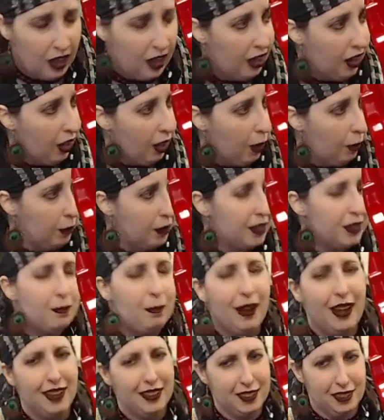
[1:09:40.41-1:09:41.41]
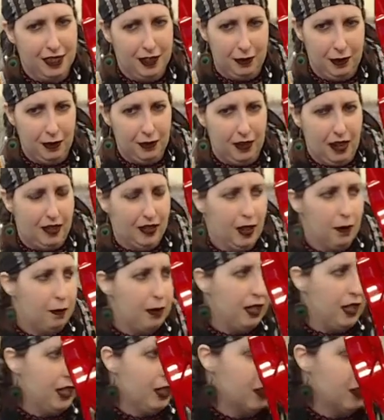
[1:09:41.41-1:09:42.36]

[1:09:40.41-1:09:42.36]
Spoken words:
especially if you've got that pinning,